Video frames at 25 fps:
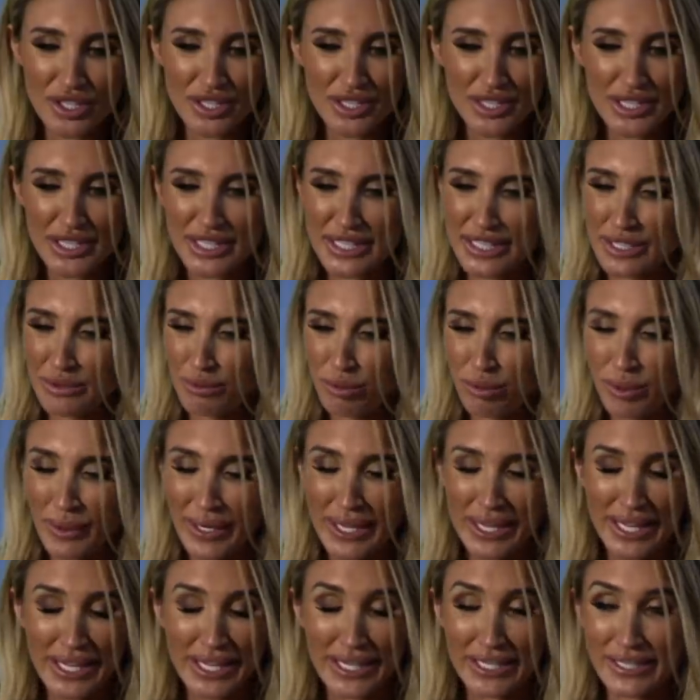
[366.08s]
just
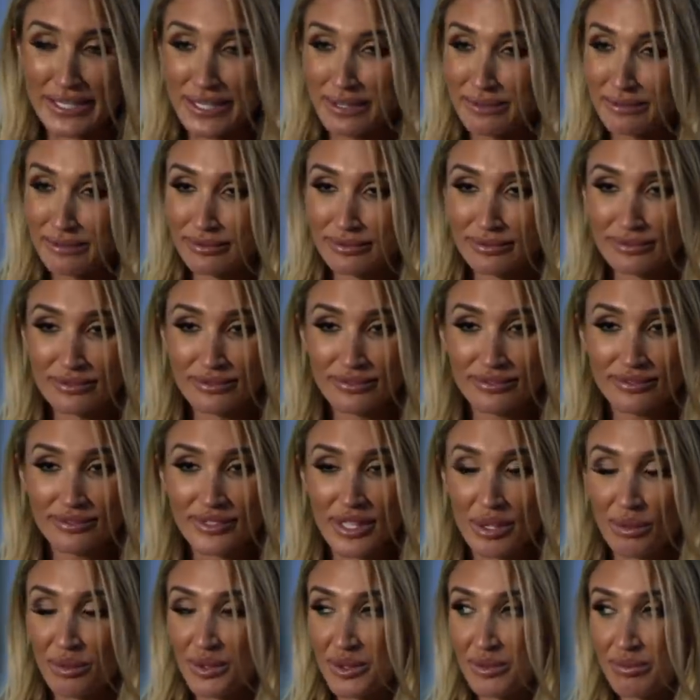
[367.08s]
weird.
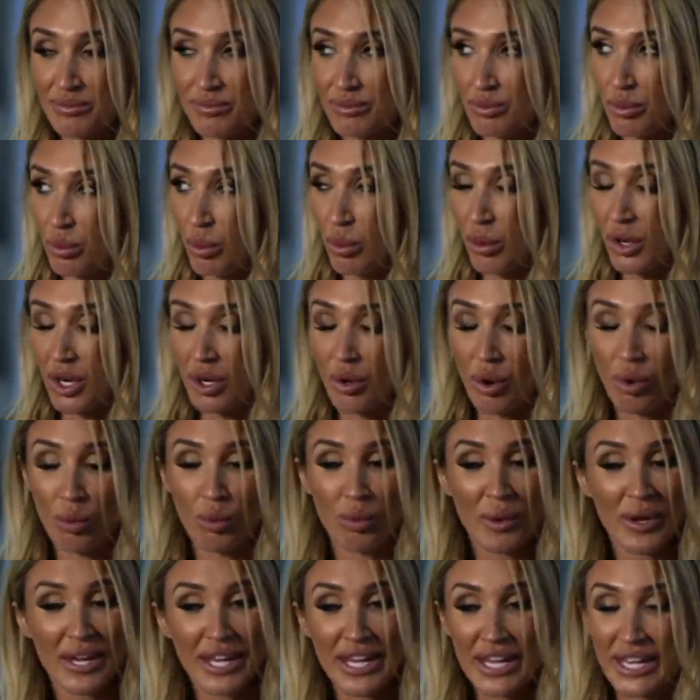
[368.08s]
It was
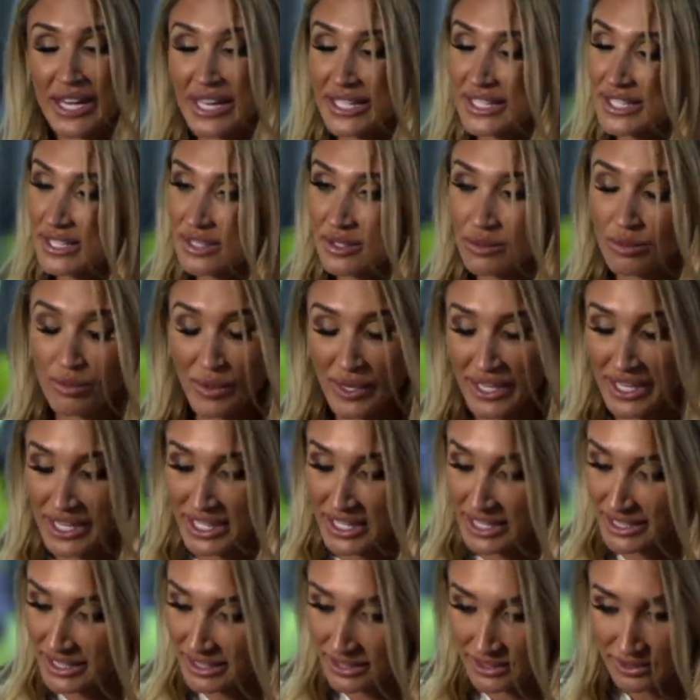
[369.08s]
weird,
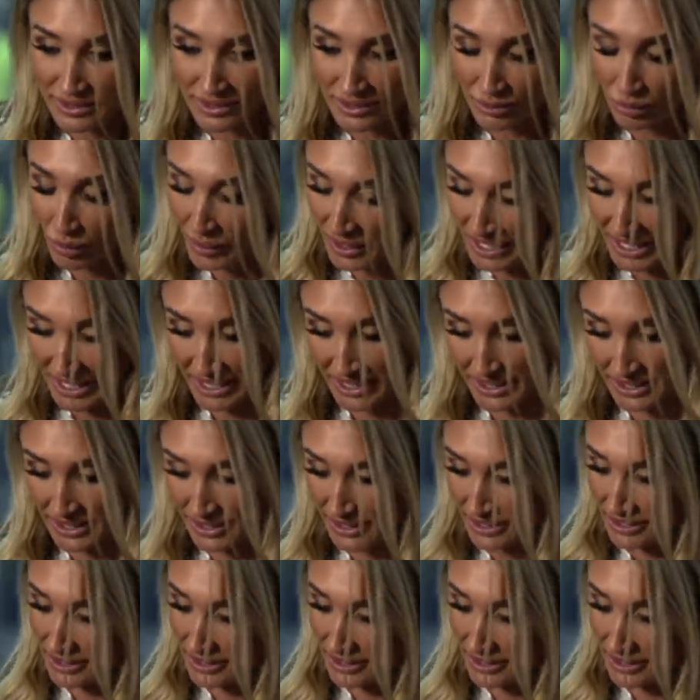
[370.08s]
weird, weird.